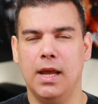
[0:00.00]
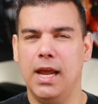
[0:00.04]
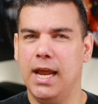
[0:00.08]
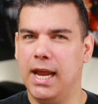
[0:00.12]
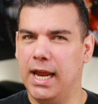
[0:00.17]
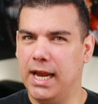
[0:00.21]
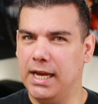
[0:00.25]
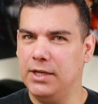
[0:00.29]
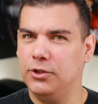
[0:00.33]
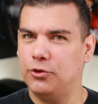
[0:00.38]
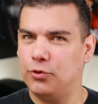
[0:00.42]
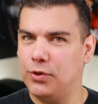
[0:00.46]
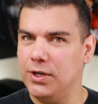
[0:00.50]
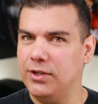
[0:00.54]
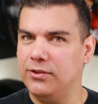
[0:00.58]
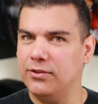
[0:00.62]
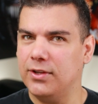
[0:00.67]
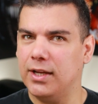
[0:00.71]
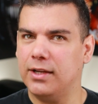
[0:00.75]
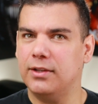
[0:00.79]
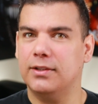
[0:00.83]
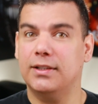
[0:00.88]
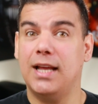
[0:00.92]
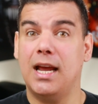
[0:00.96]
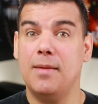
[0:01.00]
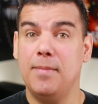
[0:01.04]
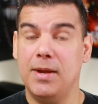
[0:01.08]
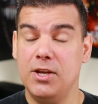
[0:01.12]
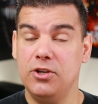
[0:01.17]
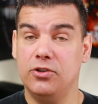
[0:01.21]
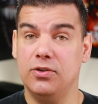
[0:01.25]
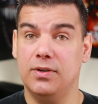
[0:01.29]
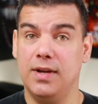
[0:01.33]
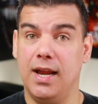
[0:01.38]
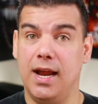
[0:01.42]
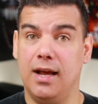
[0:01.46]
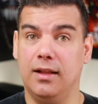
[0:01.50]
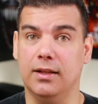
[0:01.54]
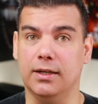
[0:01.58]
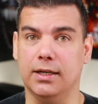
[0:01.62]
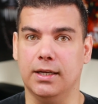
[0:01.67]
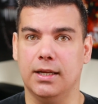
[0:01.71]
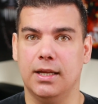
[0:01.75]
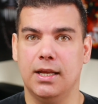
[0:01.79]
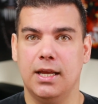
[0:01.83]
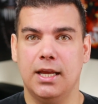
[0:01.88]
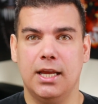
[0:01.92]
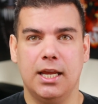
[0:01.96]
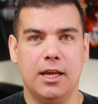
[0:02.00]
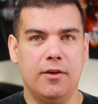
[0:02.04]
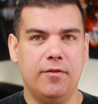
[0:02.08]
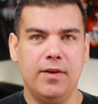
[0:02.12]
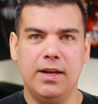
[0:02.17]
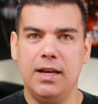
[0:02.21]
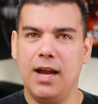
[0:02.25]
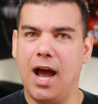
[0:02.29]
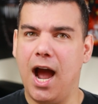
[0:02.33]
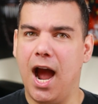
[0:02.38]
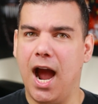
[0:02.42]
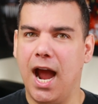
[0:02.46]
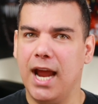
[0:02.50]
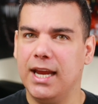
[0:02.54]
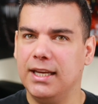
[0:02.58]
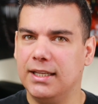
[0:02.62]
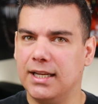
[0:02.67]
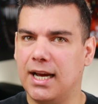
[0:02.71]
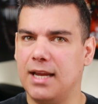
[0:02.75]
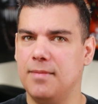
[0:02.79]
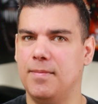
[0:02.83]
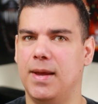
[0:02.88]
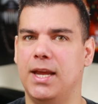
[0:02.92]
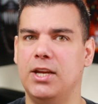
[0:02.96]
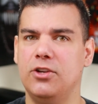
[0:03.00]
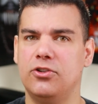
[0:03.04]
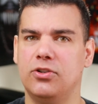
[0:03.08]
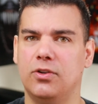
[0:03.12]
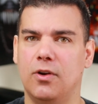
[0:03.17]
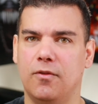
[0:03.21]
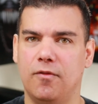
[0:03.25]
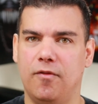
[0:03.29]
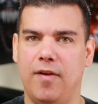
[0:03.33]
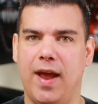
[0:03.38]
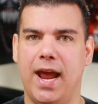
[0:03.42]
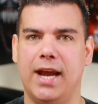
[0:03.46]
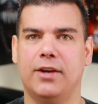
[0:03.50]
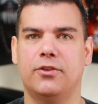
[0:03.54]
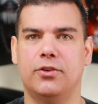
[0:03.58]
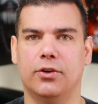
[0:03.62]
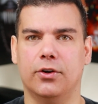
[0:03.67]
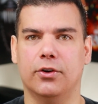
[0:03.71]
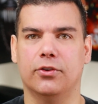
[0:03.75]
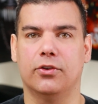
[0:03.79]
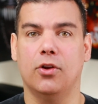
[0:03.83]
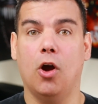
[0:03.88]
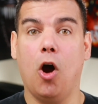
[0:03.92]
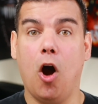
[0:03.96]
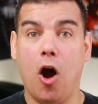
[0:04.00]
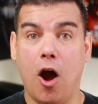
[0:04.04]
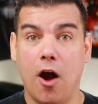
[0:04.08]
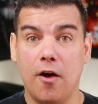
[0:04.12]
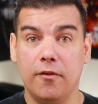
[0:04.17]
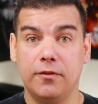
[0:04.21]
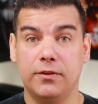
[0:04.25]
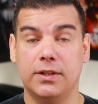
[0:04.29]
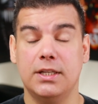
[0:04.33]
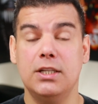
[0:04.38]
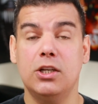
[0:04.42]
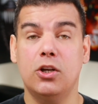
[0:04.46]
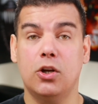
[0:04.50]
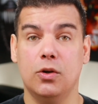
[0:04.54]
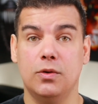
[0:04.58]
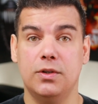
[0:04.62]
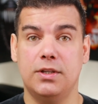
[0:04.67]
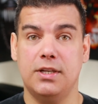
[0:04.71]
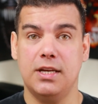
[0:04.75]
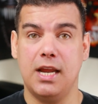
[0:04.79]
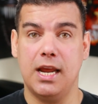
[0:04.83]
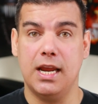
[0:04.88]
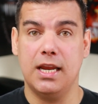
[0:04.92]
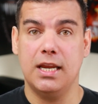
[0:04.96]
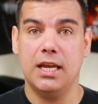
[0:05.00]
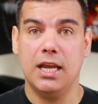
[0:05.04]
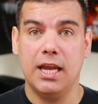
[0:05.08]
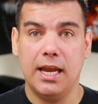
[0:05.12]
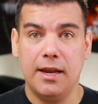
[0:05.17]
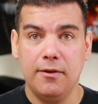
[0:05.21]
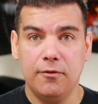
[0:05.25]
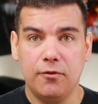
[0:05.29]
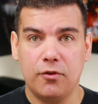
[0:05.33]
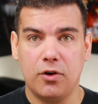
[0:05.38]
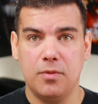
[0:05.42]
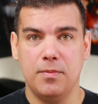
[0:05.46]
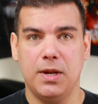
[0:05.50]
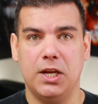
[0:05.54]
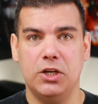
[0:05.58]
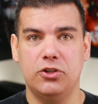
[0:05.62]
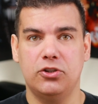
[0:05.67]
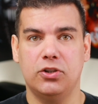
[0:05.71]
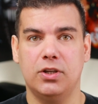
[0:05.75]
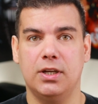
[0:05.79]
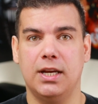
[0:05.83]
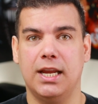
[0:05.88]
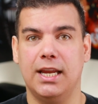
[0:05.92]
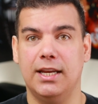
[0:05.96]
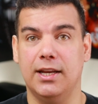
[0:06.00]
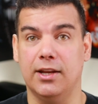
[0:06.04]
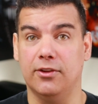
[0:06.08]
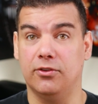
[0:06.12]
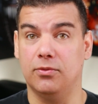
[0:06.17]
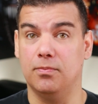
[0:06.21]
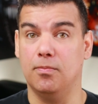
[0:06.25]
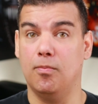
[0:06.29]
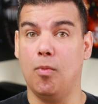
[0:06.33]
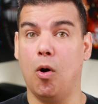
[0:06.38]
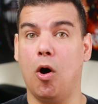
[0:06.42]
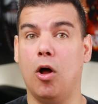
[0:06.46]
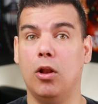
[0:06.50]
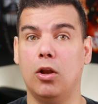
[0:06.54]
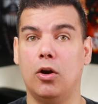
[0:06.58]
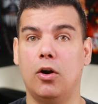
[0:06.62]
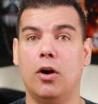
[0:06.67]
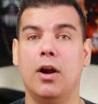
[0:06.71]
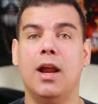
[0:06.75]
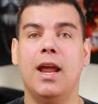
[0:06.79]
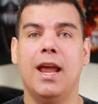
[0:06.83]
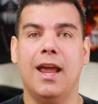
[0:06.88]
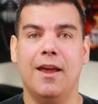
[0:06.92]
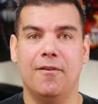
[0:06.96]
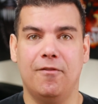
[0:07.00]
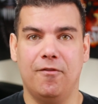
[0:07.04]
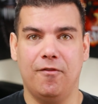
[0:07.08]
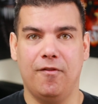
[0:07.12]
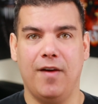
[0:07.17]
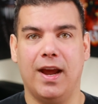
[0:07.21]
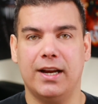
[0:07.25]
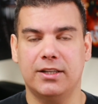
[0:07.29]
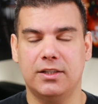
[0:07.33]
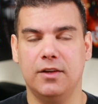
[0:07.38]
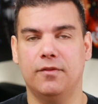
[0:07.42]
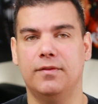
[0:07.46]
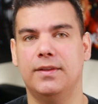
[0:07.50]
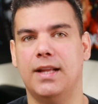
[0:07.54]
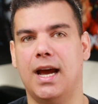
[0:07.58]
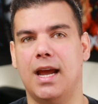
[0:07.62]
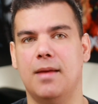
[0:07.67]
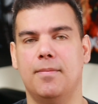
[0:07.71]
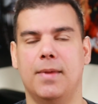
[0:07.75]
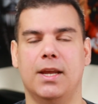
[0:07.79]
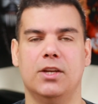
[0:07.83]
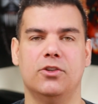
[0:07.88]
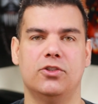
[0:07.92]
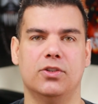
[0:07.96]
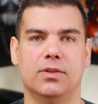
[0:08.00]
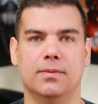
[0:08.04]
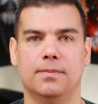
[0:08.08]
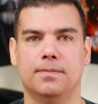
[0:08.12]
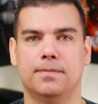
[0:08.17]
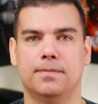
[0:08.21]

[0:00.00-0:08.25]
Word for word: Intrinsic dimensionality even high-dimensional vectors often contain information in a smaller effective dimension.